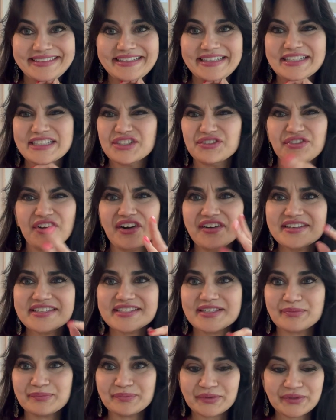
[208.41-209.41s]
It's a very
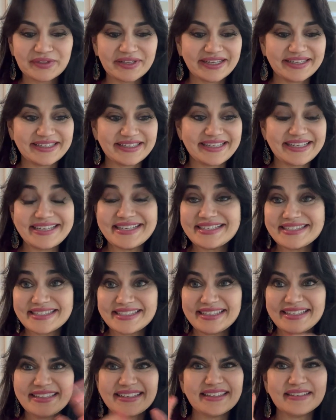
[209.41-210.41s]
simple and
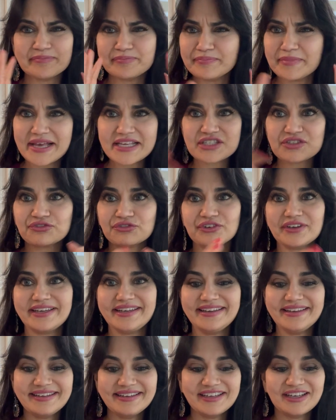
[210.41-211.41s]
easy,
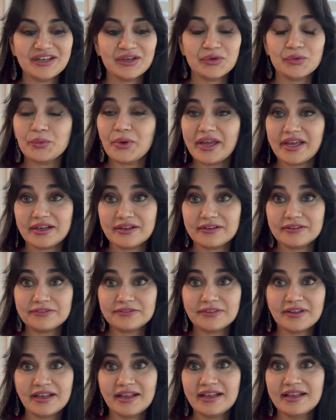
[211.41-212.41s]
mess-free way of
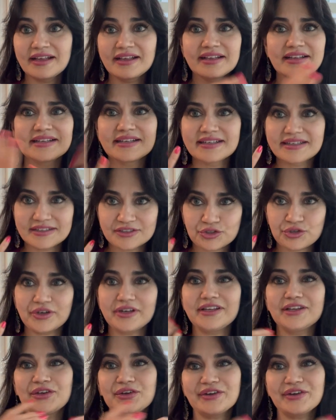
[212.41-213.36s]
treating your